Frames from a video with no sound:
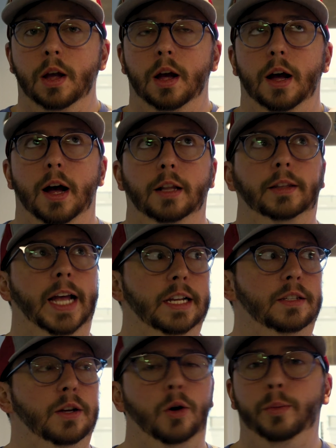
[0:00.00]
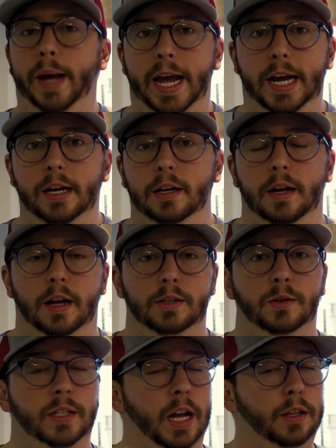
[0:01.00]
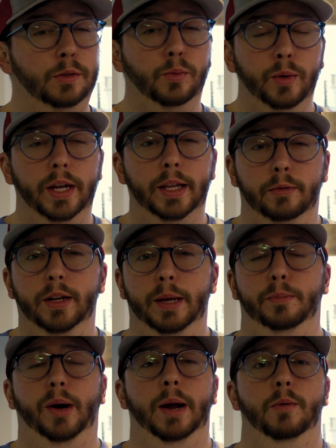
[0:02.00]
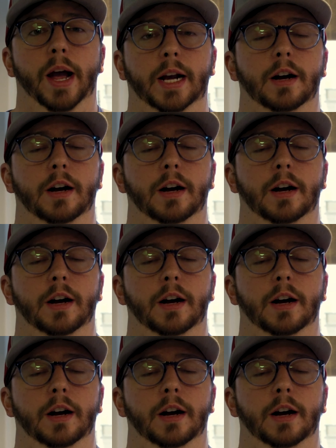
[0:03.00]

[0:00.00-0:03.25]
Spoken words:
less opaque. So it's got this really, really bright white